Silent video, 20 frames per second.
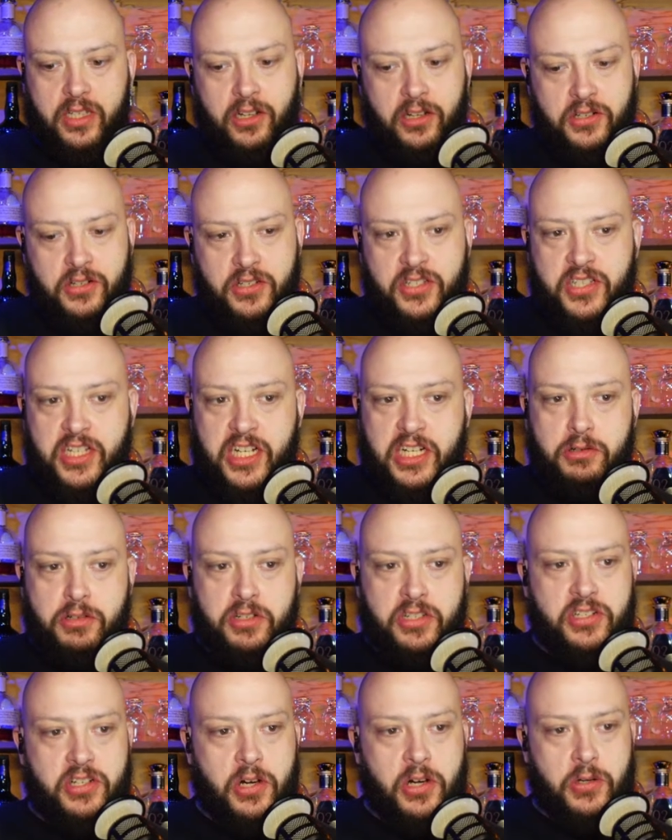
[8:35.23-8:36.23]
There are
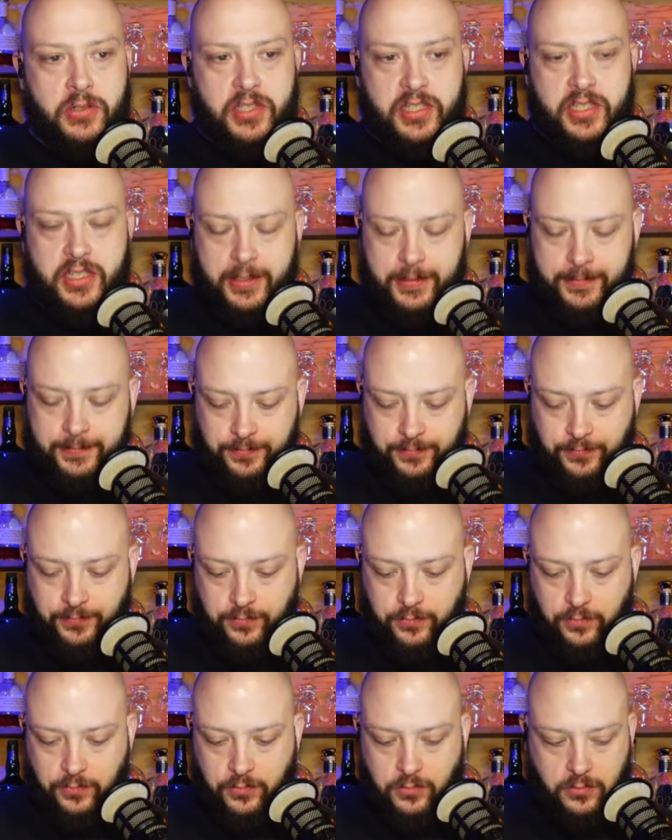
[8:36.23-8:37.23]
citrus notes,
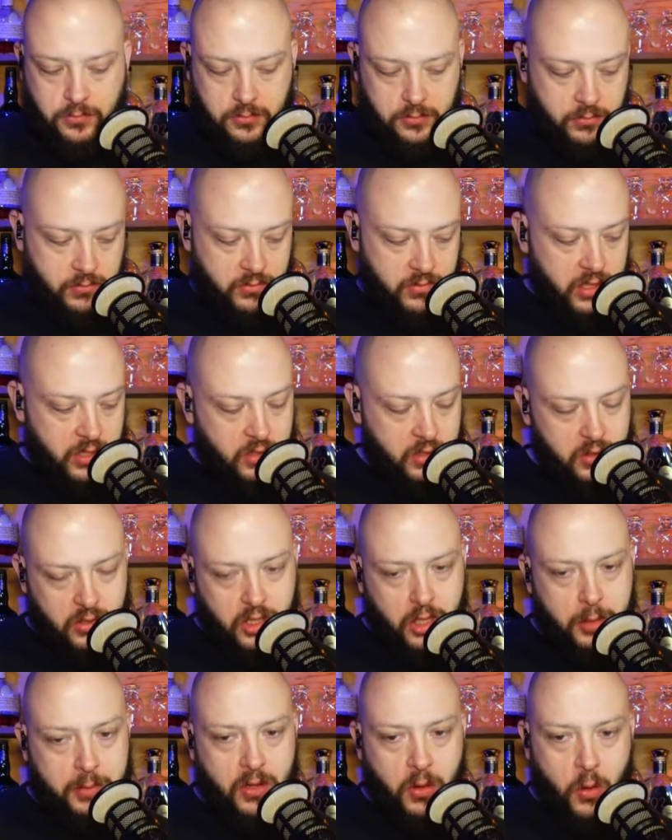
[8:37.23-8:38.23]
a
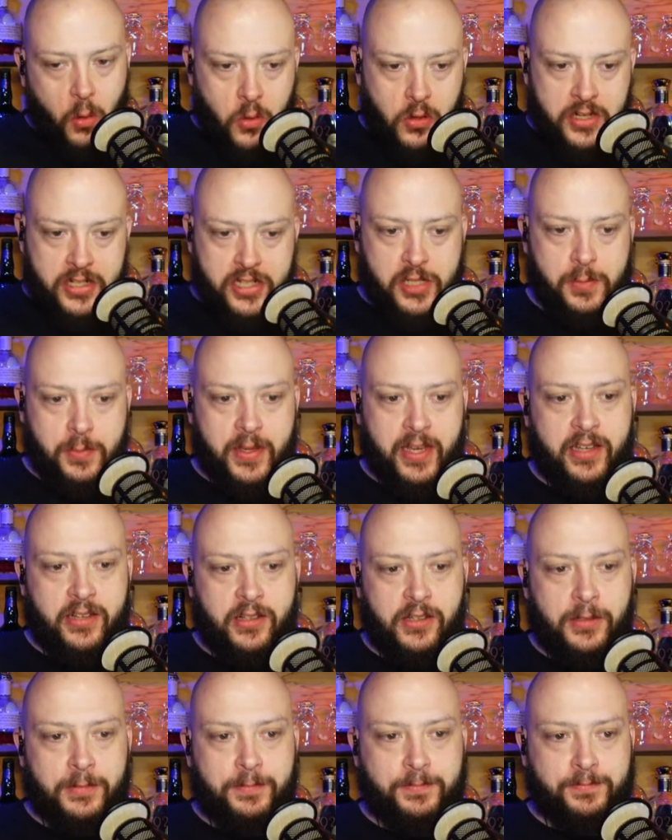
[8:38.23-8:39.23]
little bit of orange
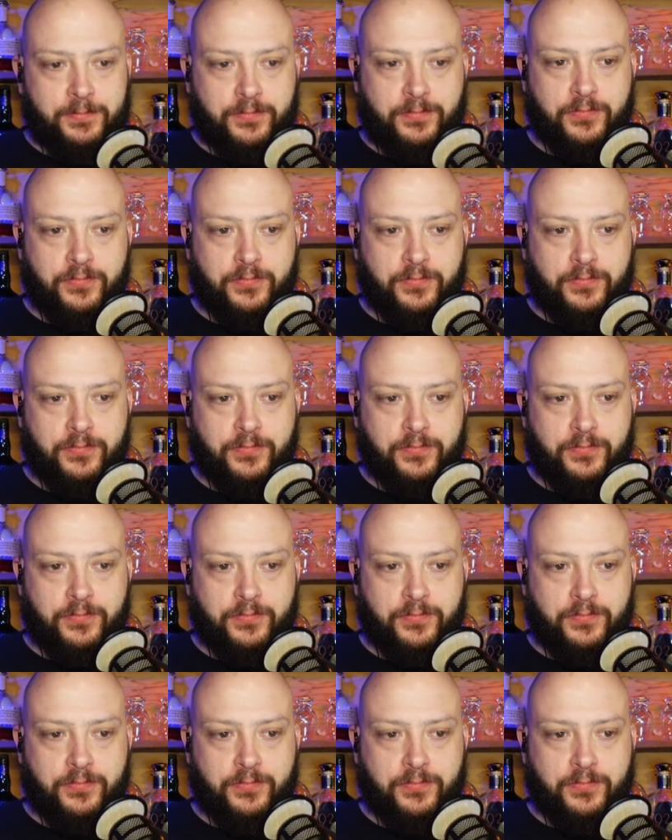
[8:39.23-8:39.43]
peel.